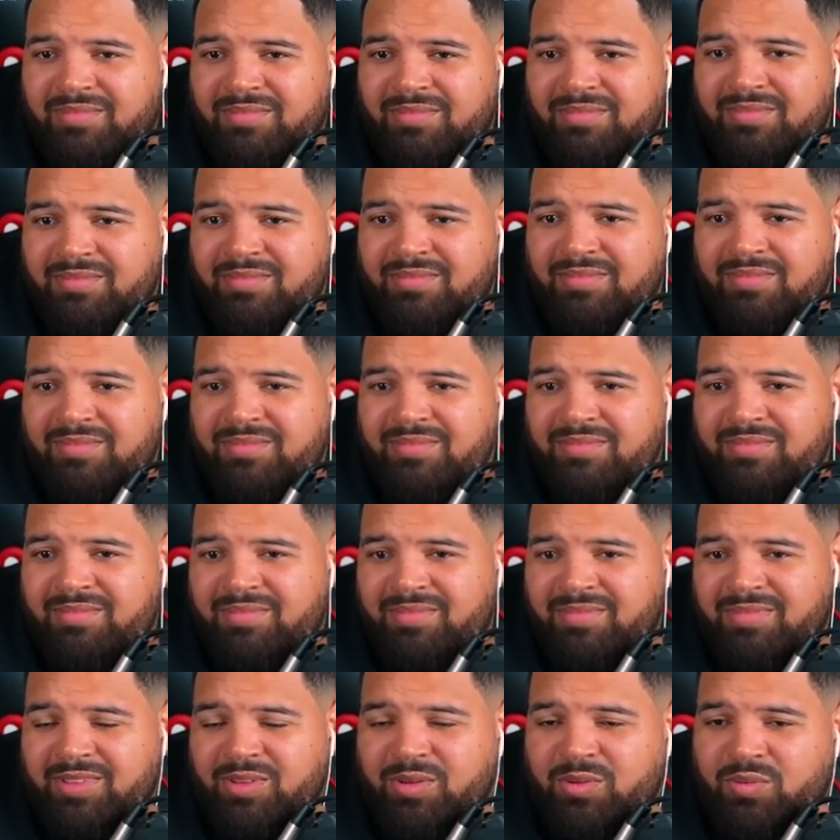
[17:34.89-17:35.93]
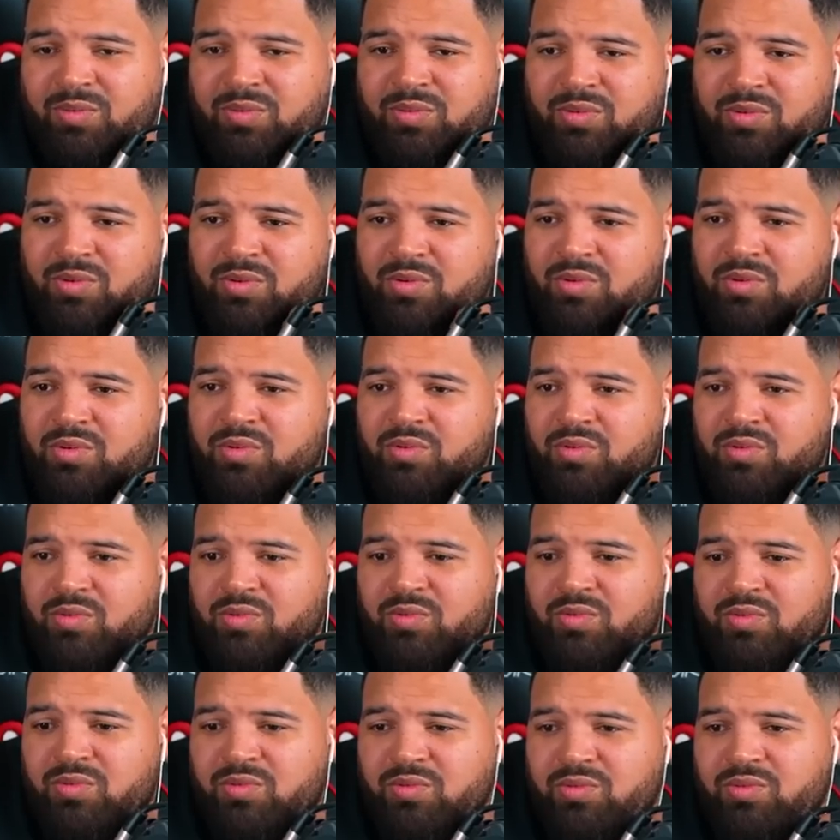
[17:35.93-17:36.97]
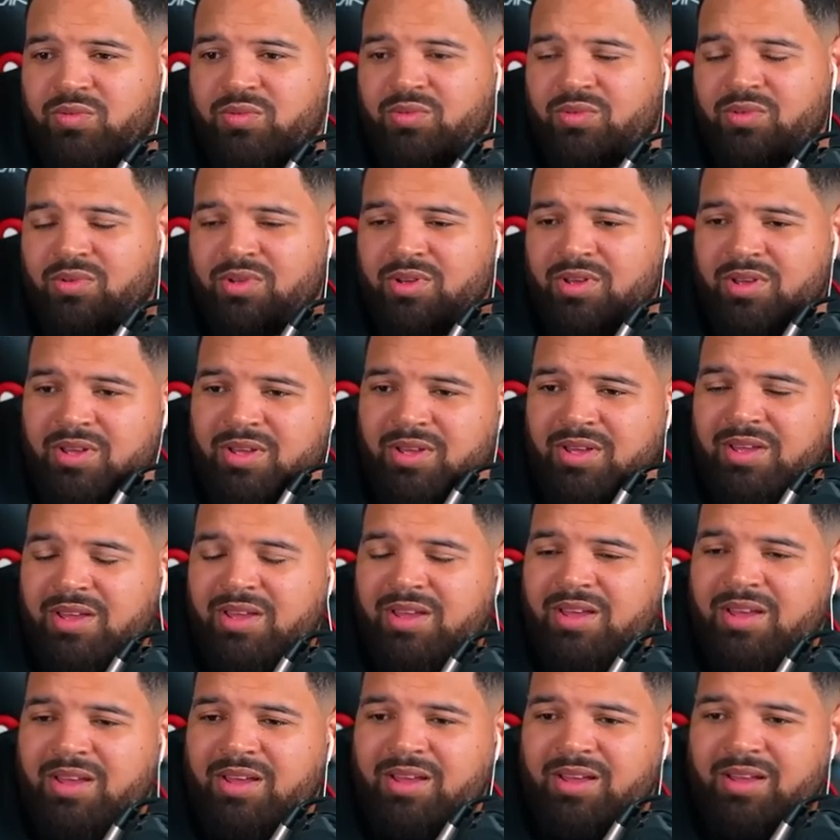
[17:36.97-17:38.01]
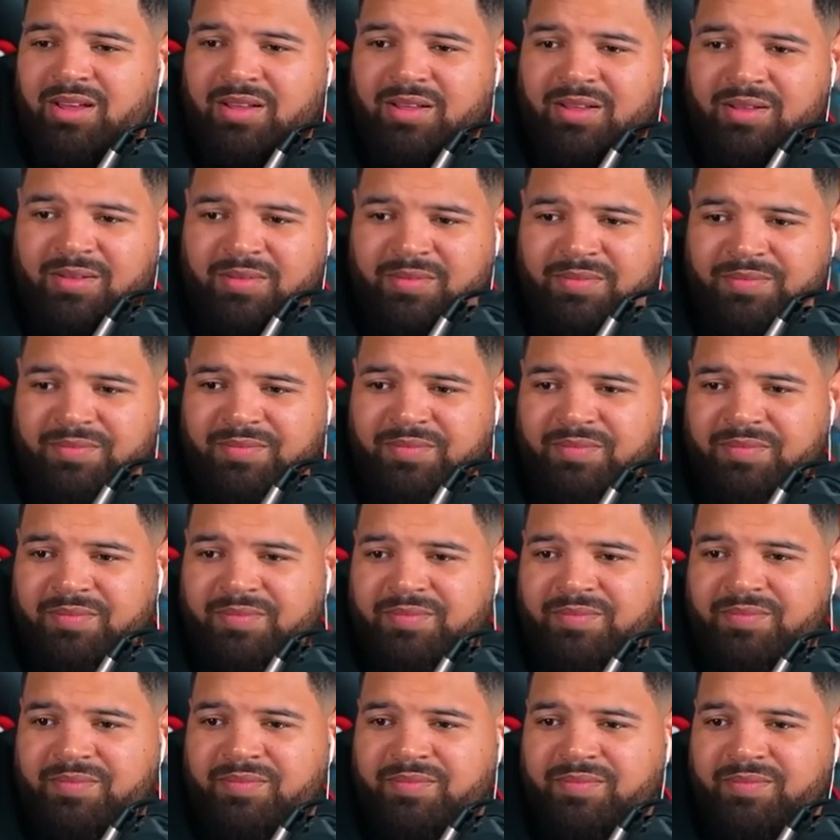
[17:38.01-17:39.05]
The person shown says nothing.